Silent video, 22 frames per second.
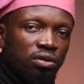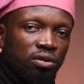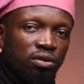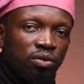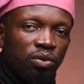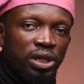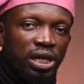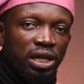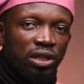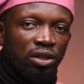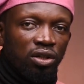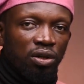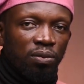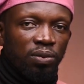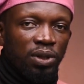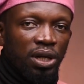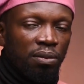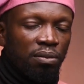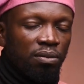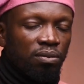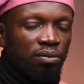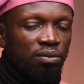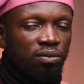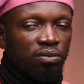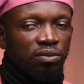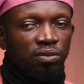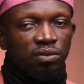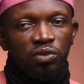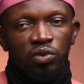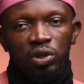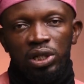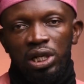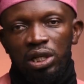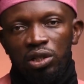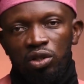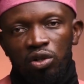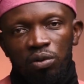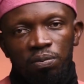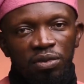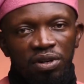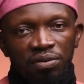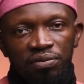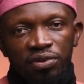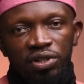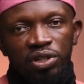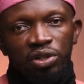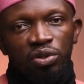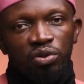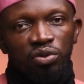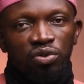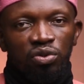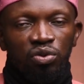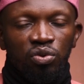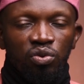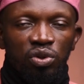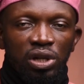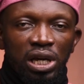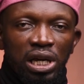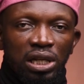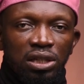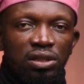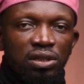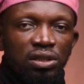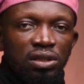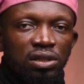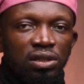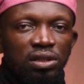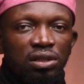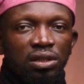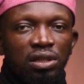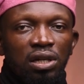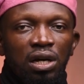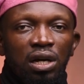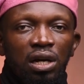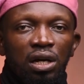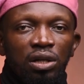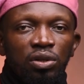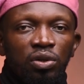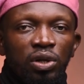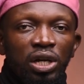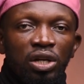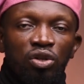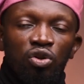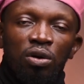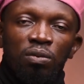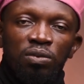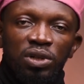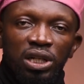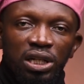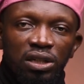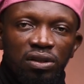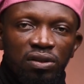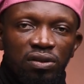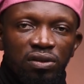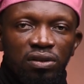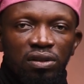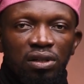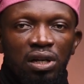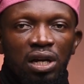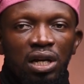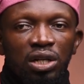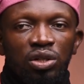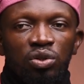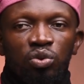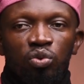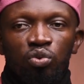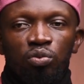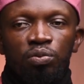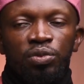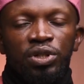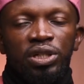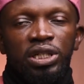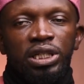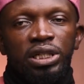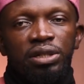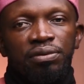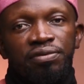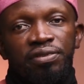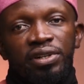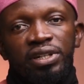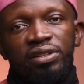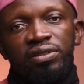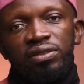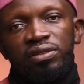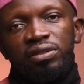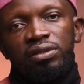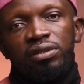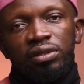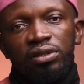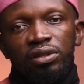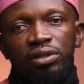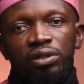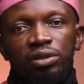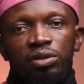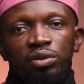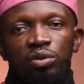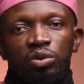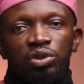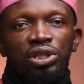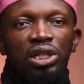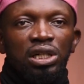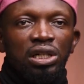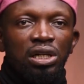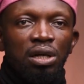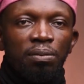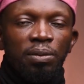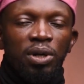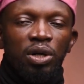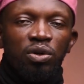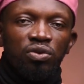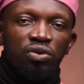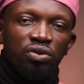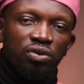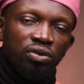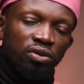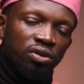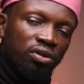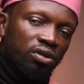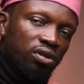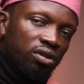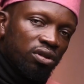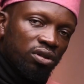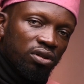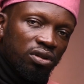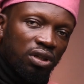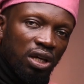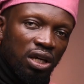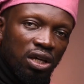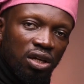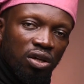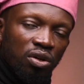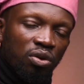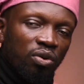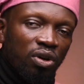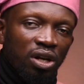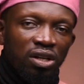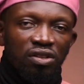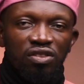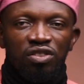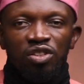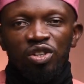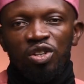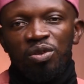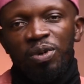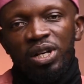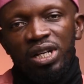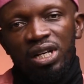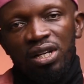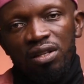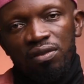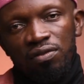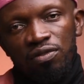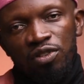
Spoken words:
when I drop them. When I drop my videos, you get updates and you'll be the first to check them out. Thank you, and see you in my next